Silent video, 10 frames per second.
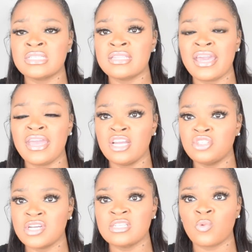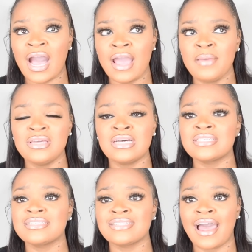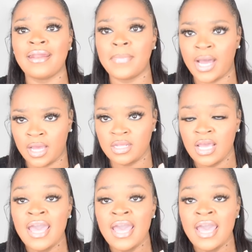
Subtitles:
to that address. Why? Because it's not mine.